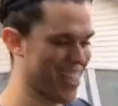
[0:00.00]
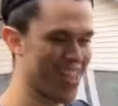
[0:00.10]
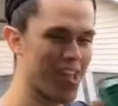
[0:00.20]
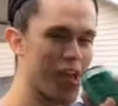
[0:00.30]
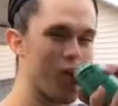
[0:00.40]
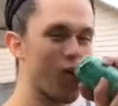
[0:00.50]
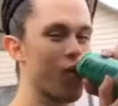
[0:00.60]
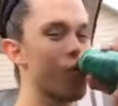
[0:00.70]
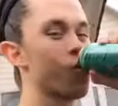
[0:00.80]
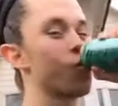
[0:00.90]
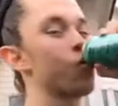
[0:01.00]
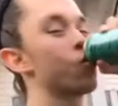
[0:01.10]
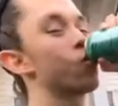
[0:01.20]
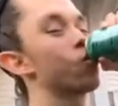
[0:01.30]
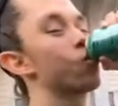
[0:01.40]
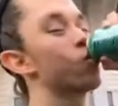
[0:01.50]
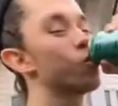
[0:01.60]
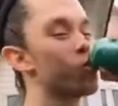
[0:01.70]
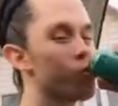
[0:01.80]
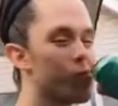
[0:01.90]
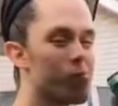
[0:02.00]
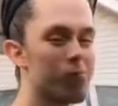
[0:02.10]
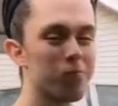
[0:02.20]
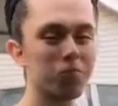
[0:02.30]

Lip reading: (no one is talking)